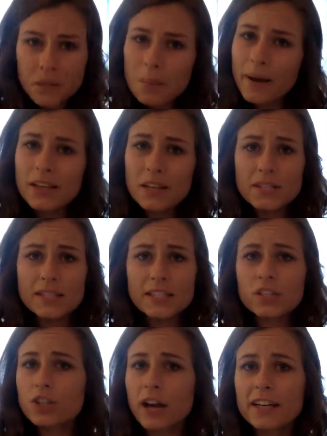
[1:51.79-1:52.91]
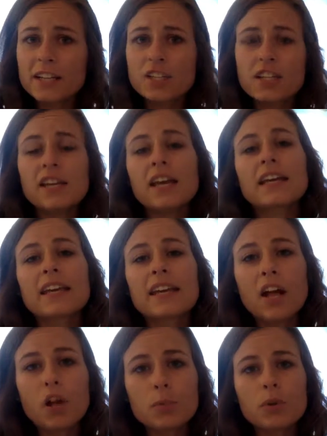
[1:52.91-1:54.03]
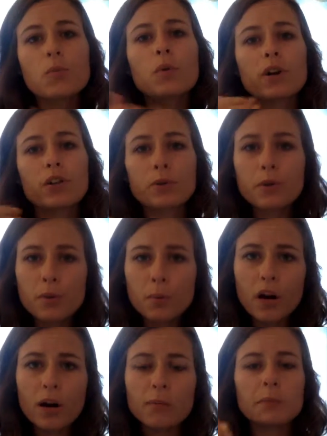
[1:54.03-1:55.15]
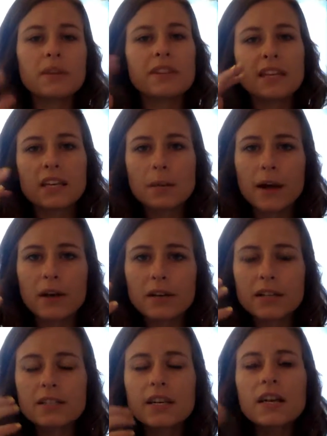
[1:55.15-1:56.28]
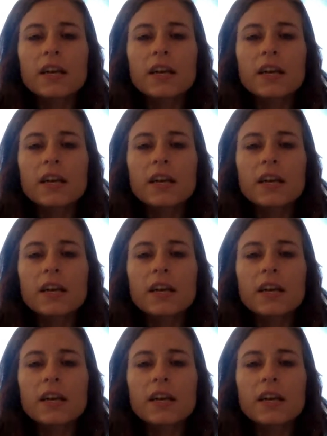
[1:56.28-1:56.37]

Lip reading: by using this strategy, it can help you work through the problem and think about it